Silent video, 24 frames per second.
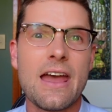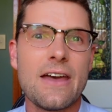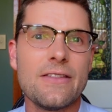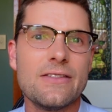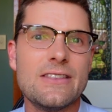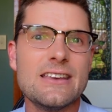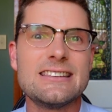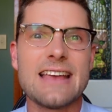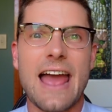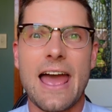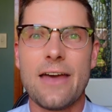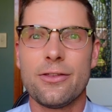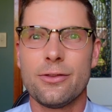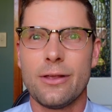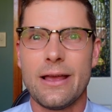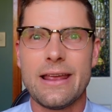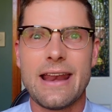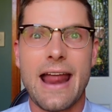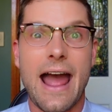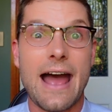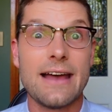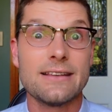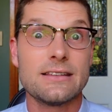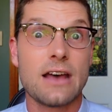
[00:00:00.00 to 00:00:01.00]
This athlete
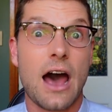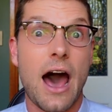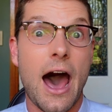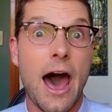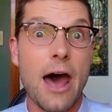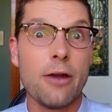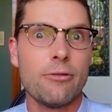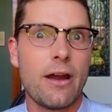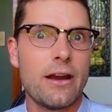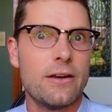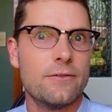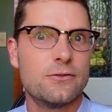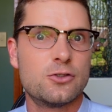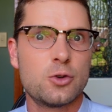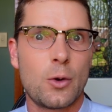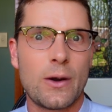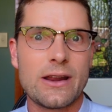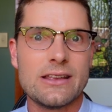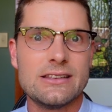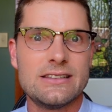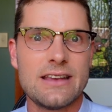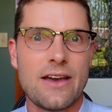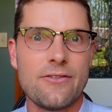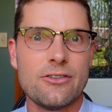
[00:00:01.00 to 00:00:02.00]
has a heart rate of
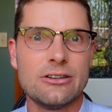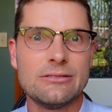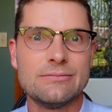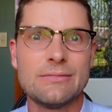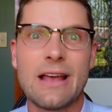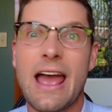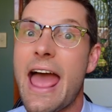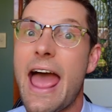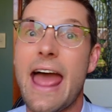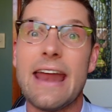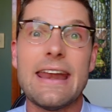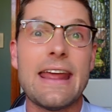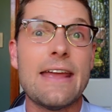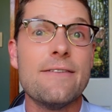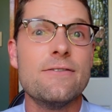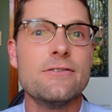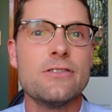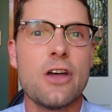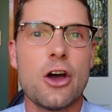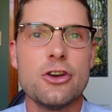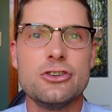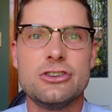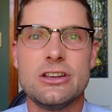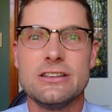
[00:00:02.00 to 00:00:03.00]
27, and even
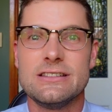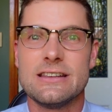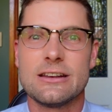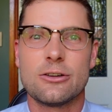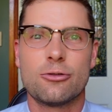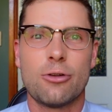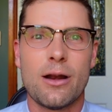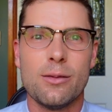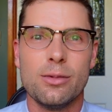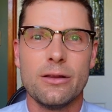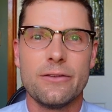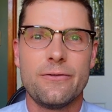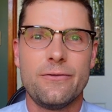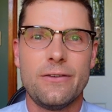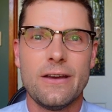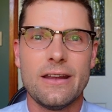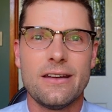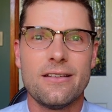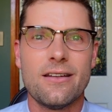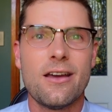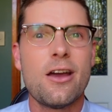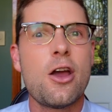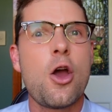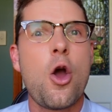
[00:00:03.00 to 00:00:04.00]
though she's incredibly fit,